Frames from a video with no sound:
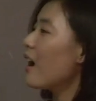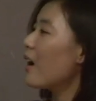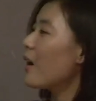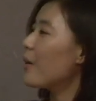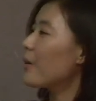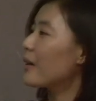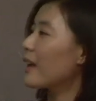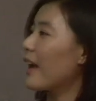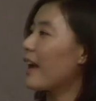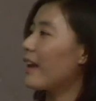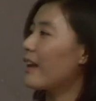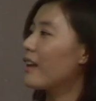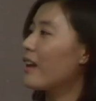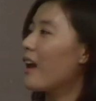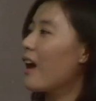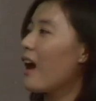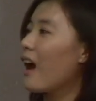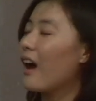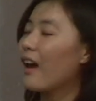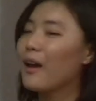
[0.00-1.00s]
Okay,
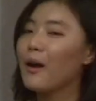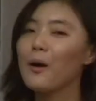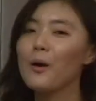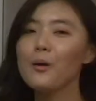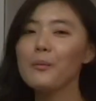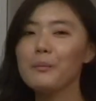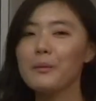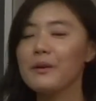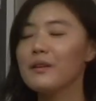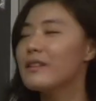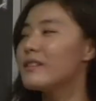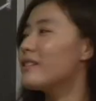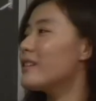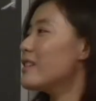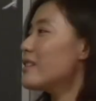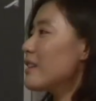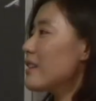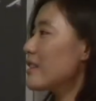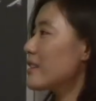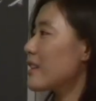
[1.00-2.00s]
I hope
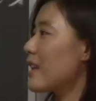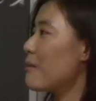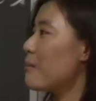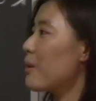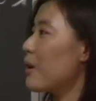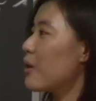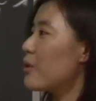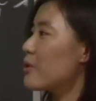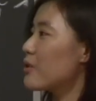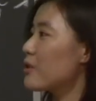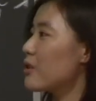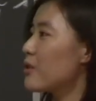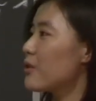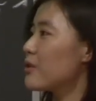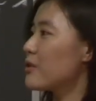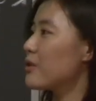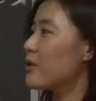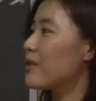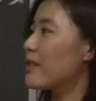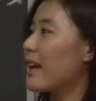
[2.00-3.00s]
this example
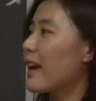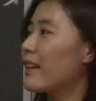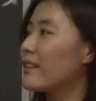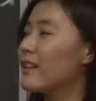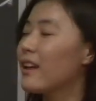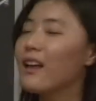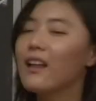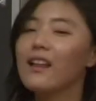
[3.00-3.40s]
shows you that